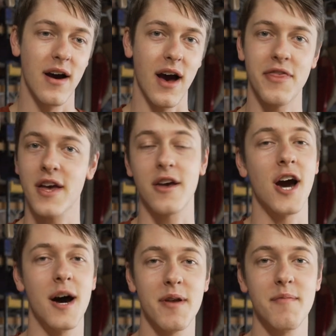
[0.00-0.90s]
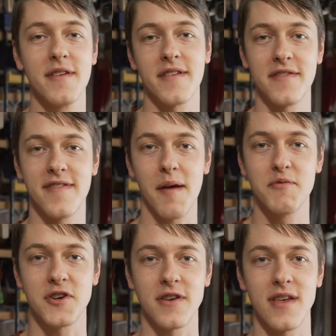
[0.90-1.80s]
I think a common
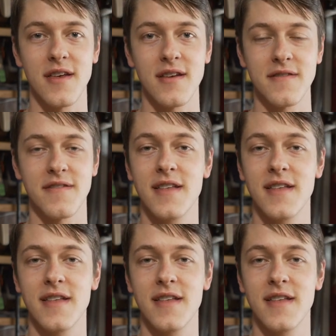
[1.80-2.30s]
misconception is